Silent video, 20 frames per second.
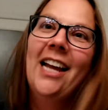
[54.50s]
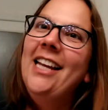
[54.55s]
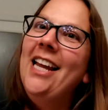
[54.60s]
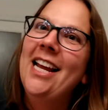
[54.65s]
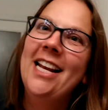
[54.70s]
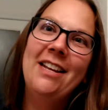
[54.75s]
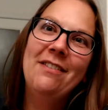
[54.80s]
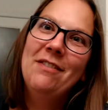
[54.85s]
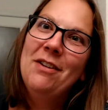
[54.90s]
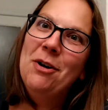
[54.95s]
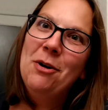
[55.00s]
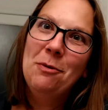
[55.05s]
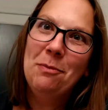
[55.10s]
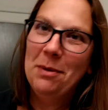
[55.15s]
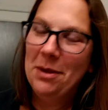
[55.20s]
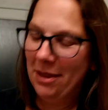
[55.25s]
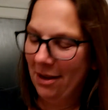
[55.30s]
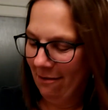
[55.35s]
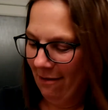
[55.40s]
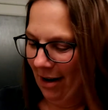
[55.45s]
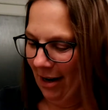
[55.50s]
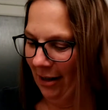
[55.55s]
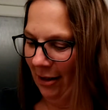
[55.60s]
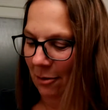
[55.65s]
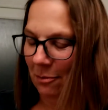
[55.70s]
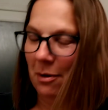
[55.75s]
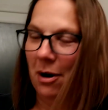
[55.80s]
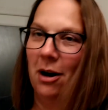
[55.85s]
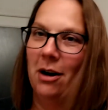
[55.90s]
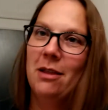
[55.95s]
I can't even open the regular
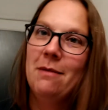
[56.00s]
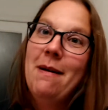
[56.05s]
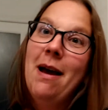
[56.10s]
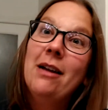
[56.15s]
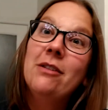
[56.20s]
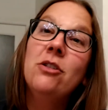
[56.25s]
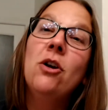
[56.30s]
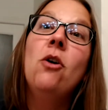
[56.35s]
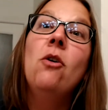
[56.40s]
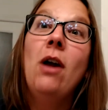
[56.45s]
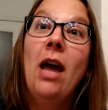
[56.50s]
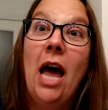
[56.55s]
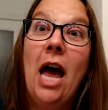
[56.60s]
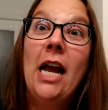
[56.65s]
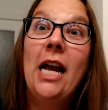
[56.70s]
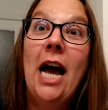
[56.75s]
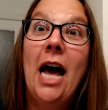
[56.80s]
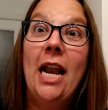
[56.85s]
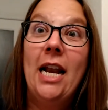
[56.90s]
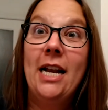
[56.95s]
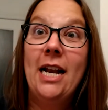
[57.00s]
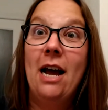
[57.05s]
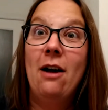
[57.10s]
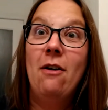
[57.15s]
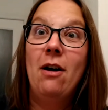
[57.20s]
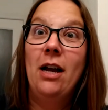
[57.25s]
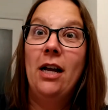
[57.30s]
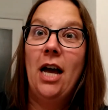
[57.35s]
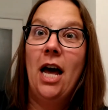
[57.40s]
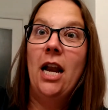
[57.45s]
part of the box. Okay, I got it now.
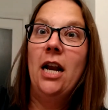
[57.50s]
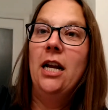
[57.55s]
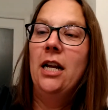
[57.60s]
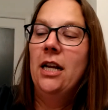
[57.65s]
I got